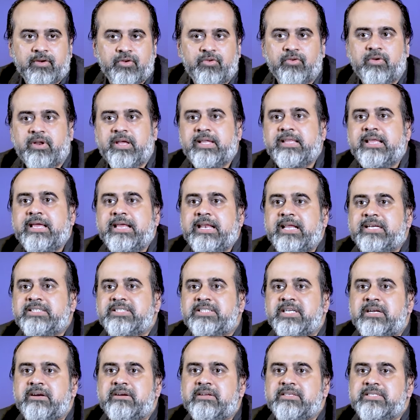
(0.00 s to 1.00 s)
Today the
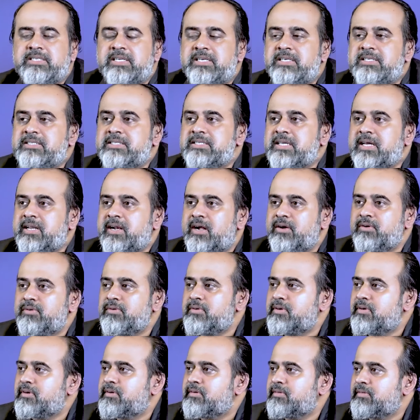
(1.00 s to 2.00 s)
election results are
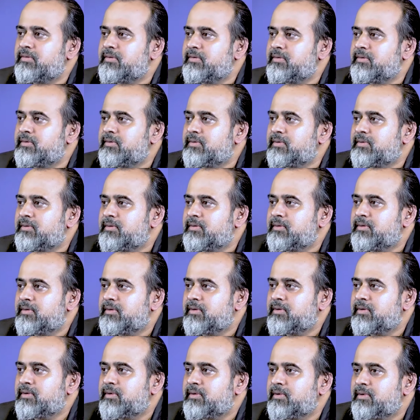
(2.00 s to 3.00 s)
out,
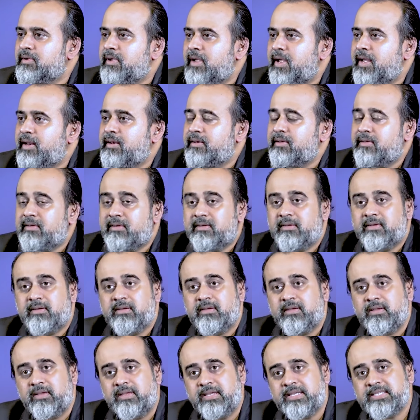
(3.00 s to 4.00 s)
and
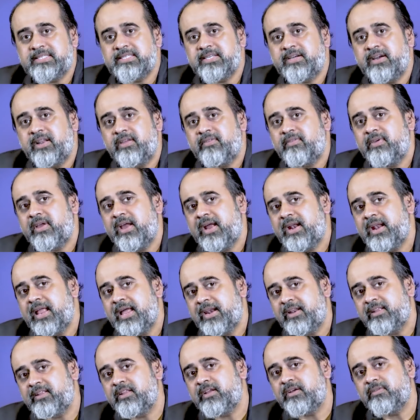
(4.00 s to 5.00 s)
yesterday we had
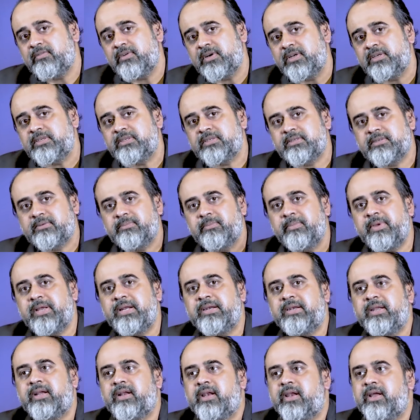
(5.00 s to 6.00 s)
another one
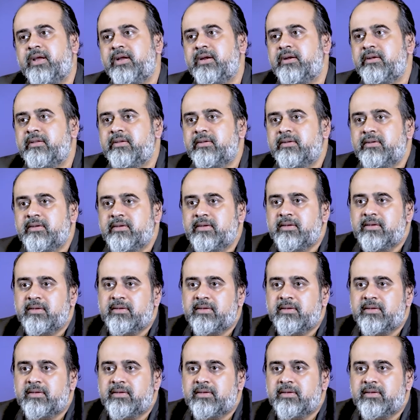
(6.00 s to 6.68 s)
being declared.